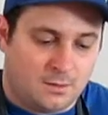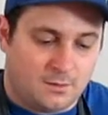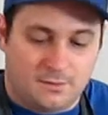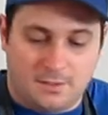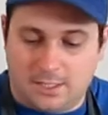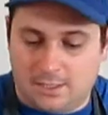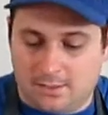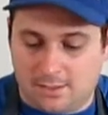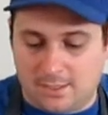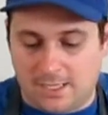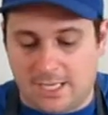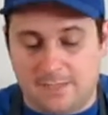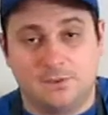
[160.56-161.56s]
Then
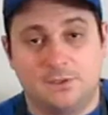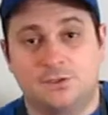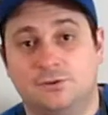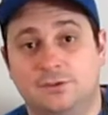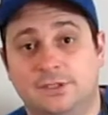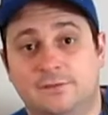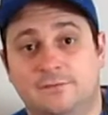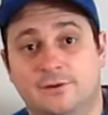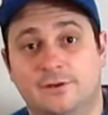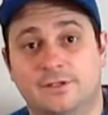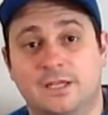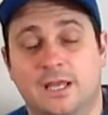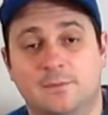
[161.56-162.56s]
hammers. We'll need
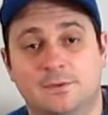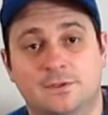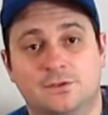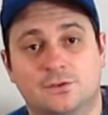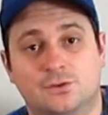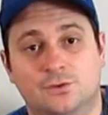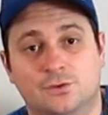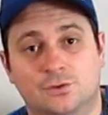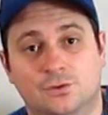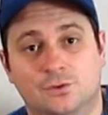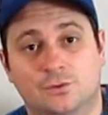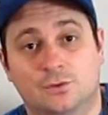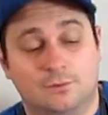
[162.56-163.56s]
various hammers
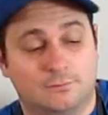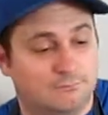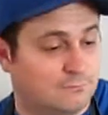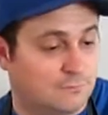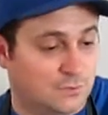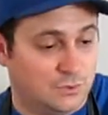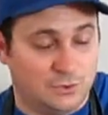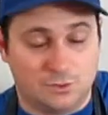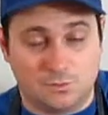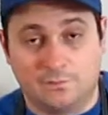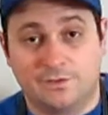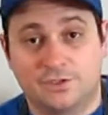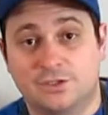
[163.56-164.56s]
to
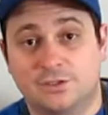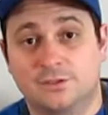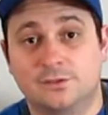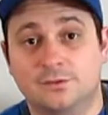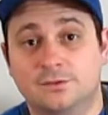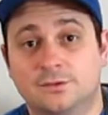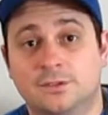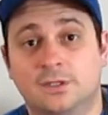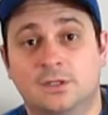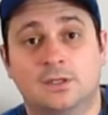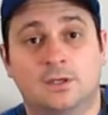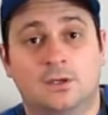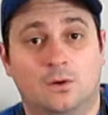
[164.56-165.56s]
use with the chisels
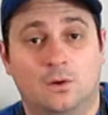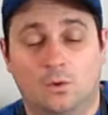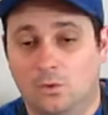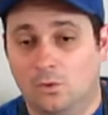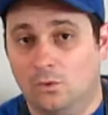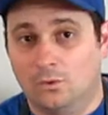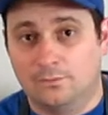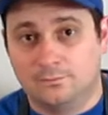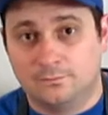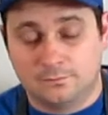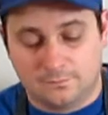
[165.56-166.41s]
or